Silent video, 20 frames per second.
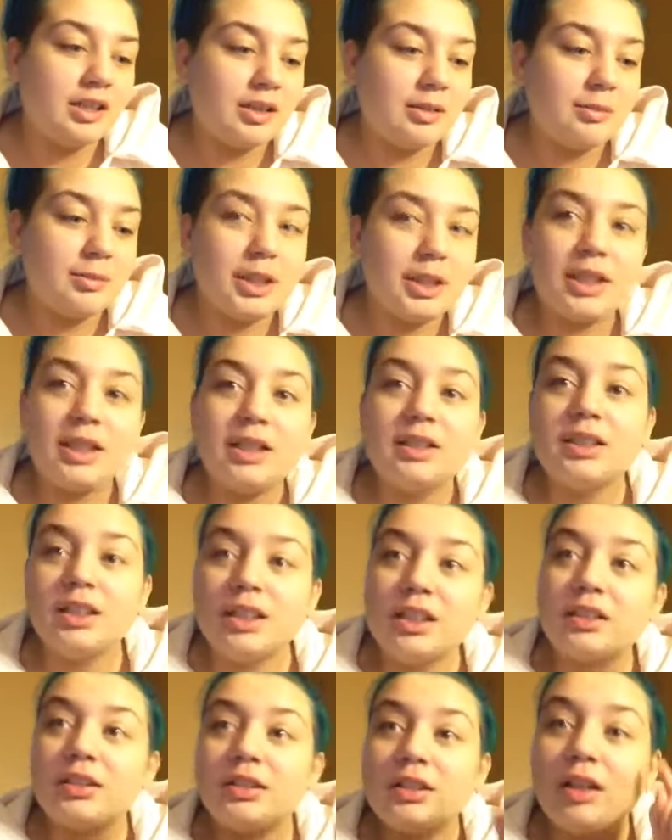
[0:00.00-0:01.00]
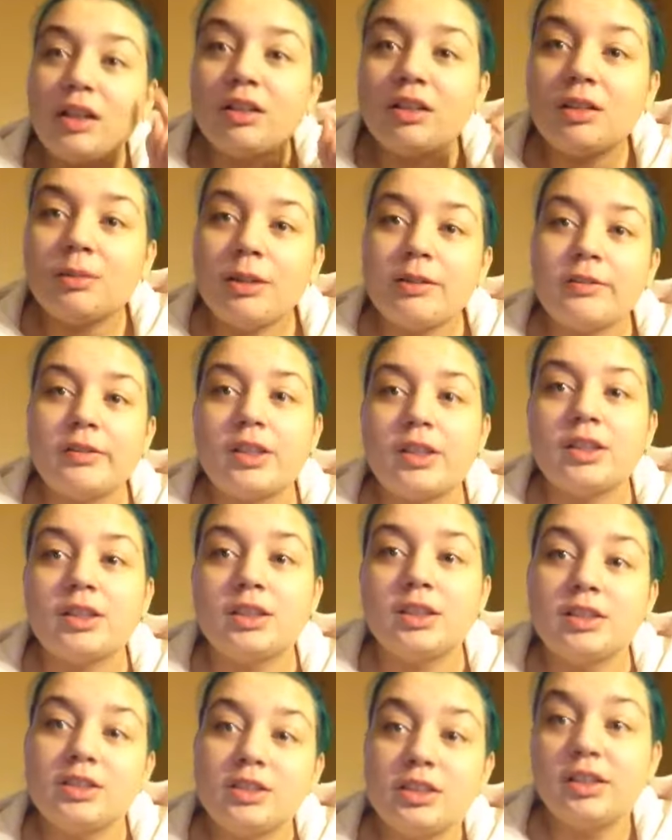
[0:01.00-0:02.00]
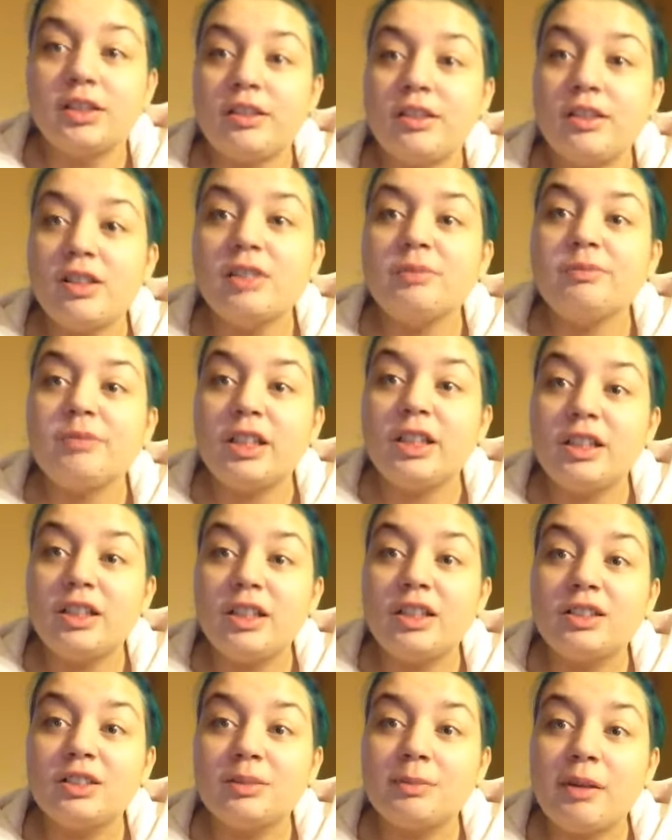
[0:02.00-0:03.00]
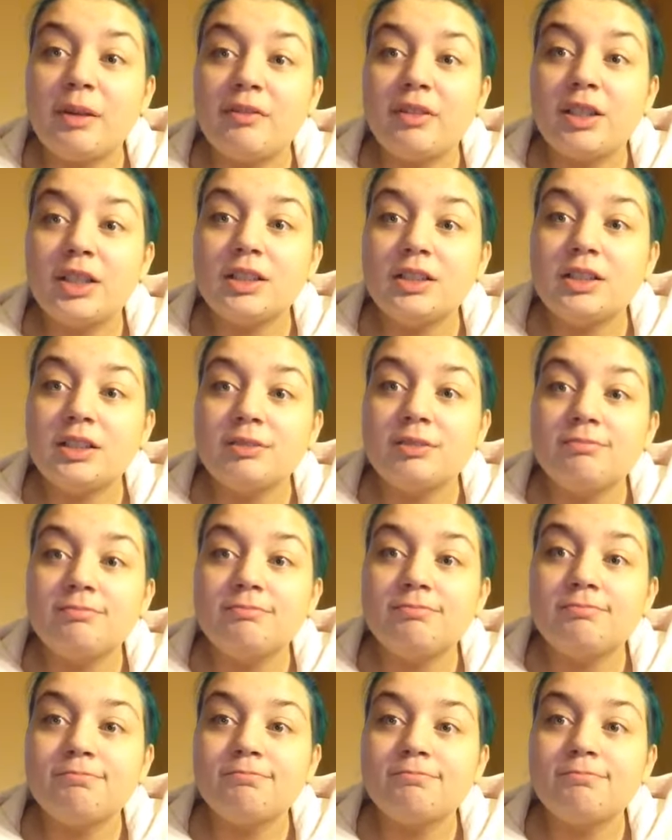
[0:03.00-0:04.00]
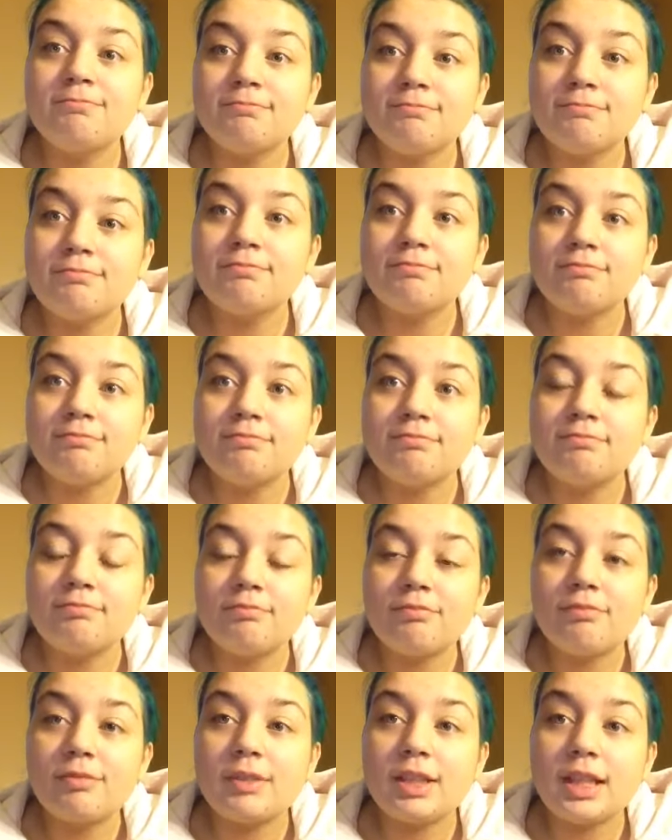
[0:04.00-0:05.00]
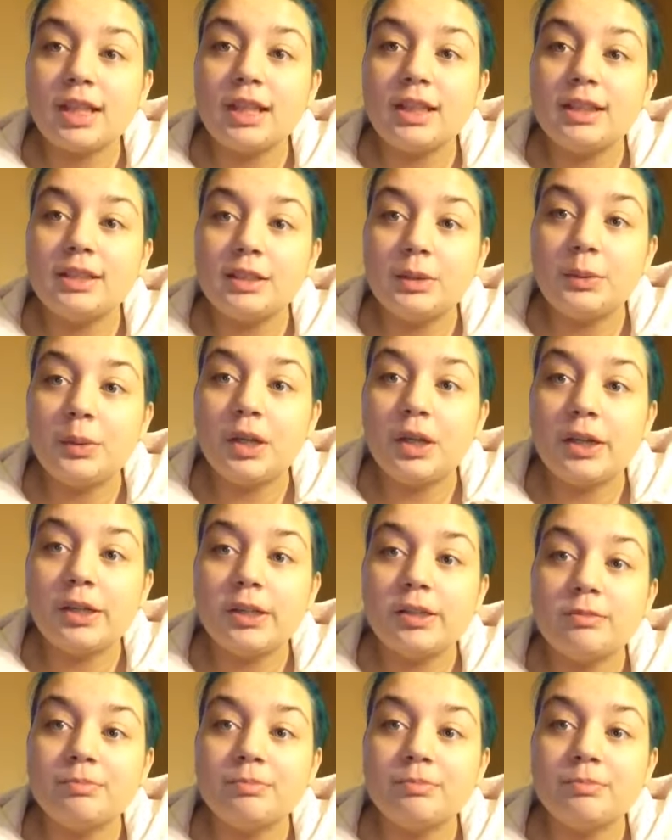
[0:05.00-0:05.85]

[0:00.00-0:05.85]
Because y'all are my friends. You know that? Y'all's my friends. Because you are.